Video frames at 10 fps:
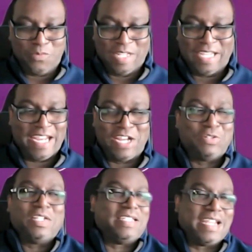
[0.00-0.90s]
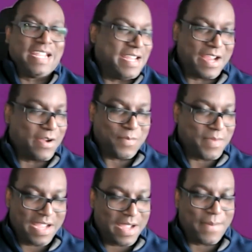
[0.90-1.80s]
really interesting
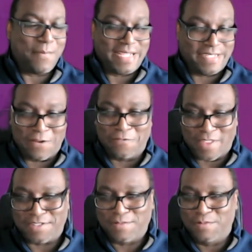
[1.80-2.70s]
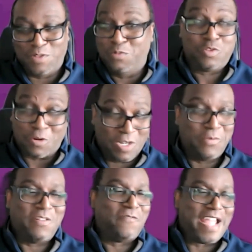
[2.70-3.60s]
about myself that you certainly
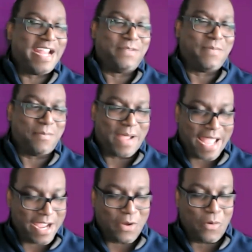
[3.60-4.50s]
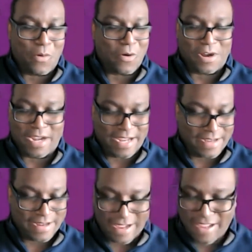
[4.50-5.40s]
wouldn't find in my bio or
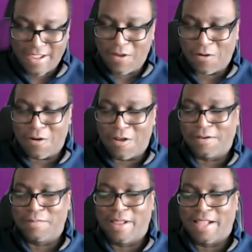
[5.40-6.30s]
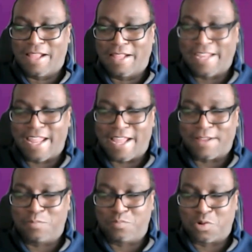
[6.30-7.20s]
in or on
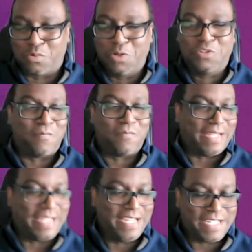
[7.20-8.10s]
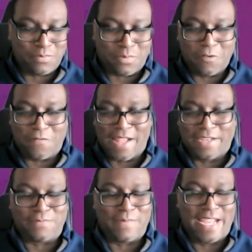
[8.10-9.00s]
a peruse of my LinkedIn
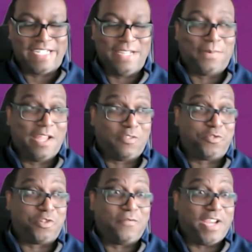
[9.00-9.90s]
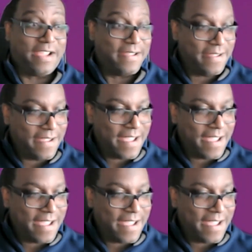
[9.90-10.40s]
profile is my deep love of trivia.